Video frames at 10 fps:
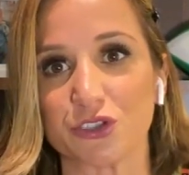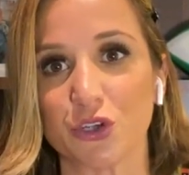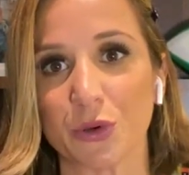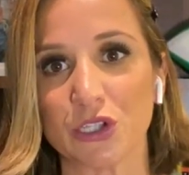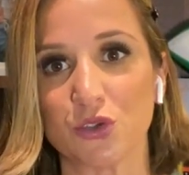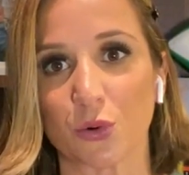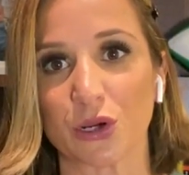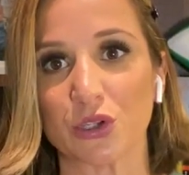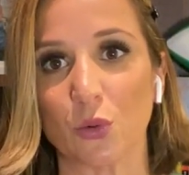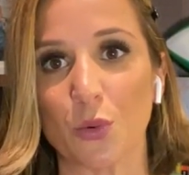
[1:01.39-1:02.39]
that they're doing
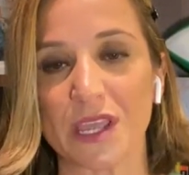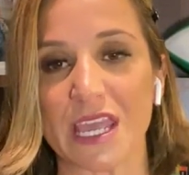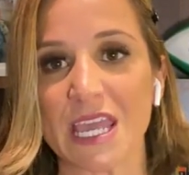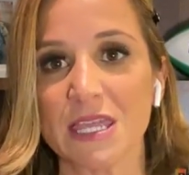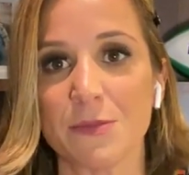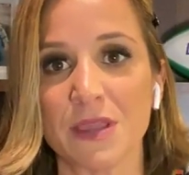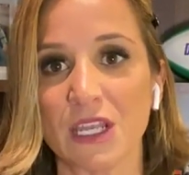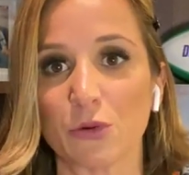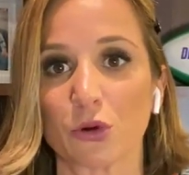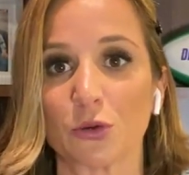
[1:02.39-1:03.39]
during the week in the
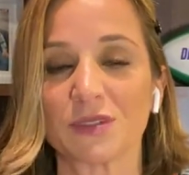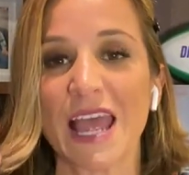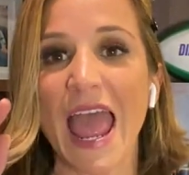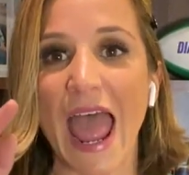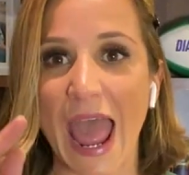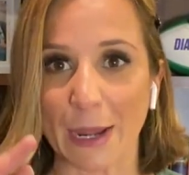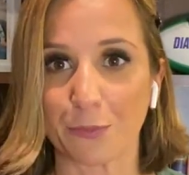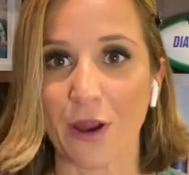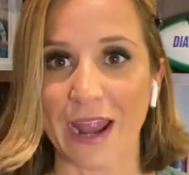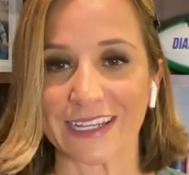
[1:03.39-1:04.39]
meeting rooms
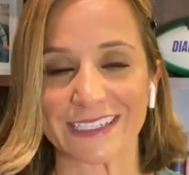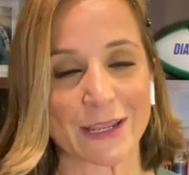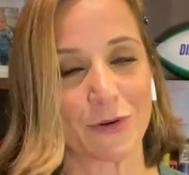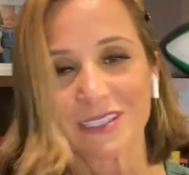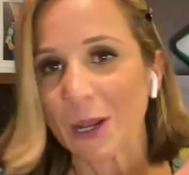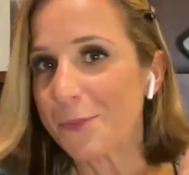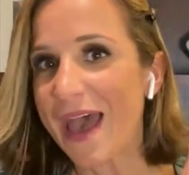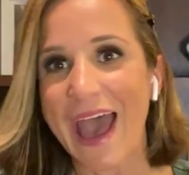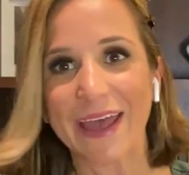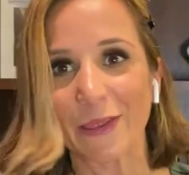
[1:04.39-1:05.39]
at practice. It wasn't
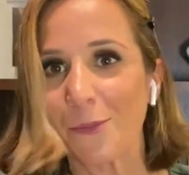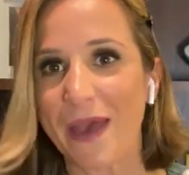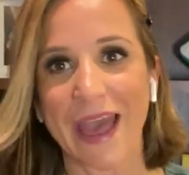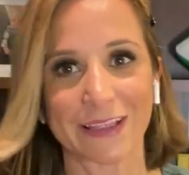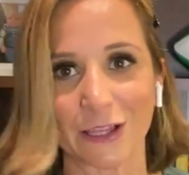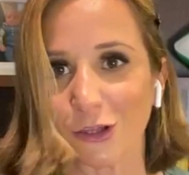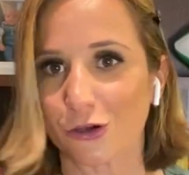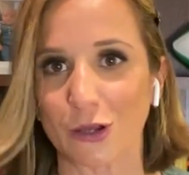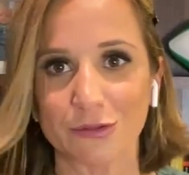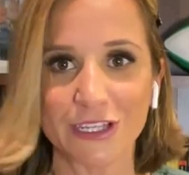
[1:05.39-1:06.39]
a pat on the back like,
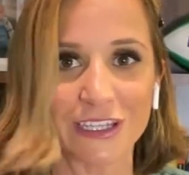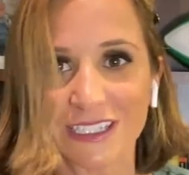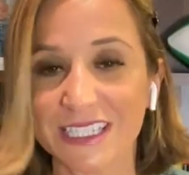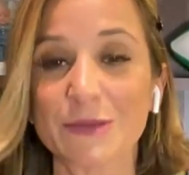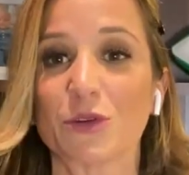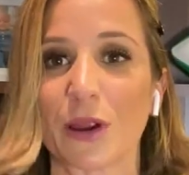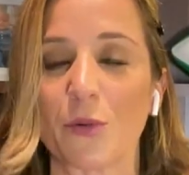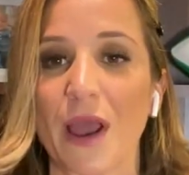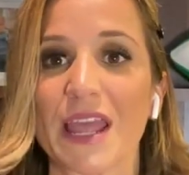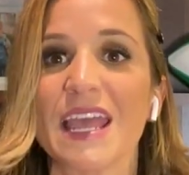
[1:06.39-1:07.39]
look, I'm leading this team the
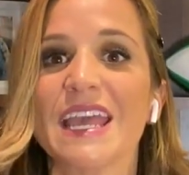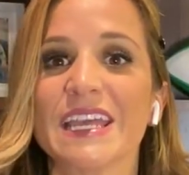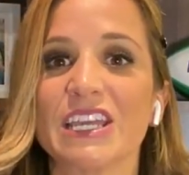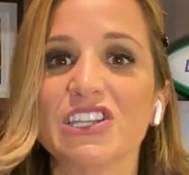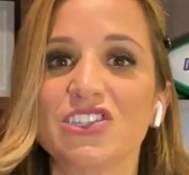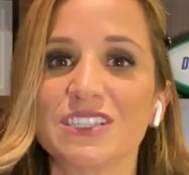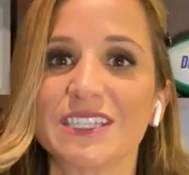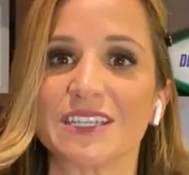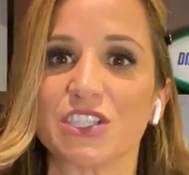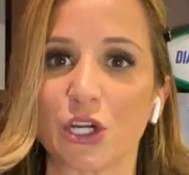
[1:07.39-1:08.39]
right way. He
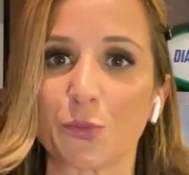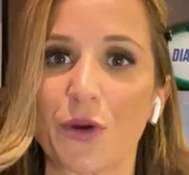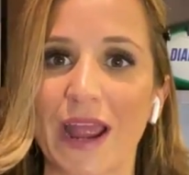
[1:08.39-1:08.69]
just says their